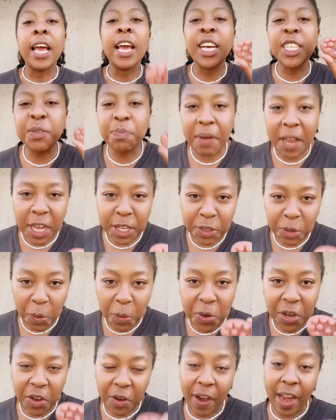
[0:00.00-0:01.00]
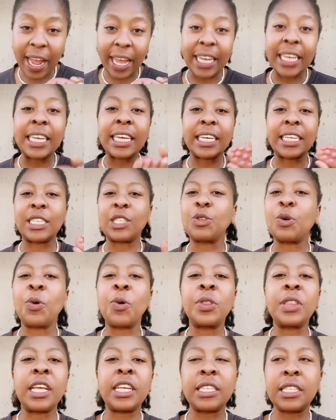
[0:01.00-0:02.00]
It's Black Don't Crack. Yeah. So
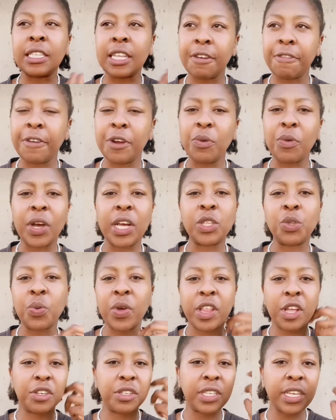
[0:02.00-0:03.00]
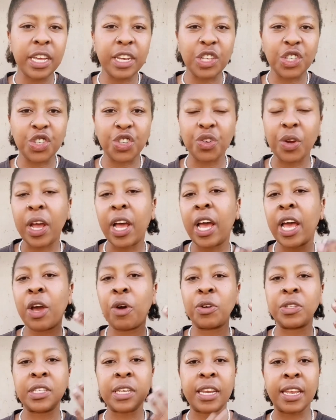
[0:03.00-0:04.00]
there's different ones, whether your skin is dry
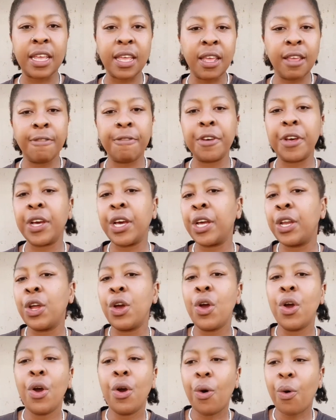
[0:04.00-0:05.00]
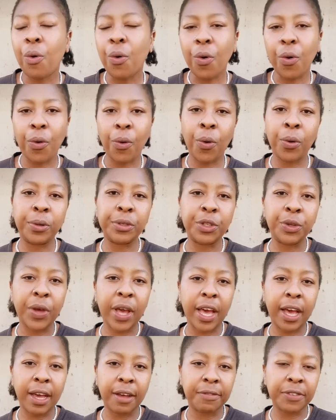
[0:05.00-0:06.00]
or it's uneven or you
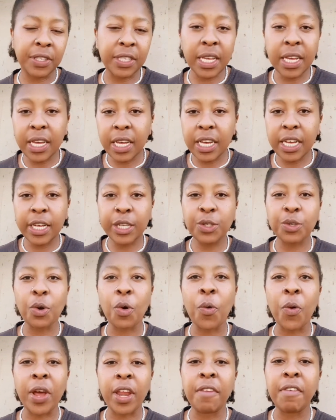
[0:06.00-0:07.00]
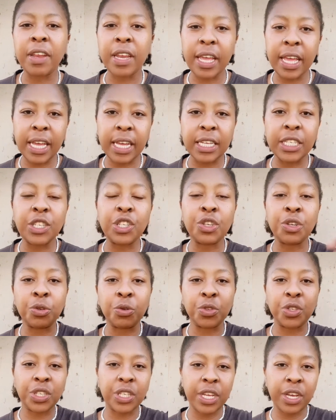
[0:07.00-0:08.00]
have zits or whatever it is,
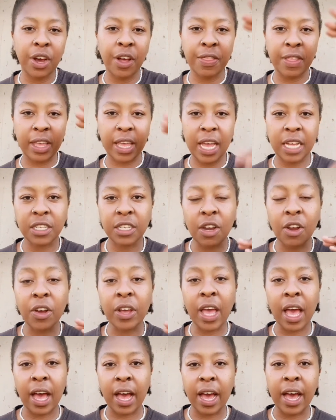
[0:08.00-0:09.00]
you'll see on the catalog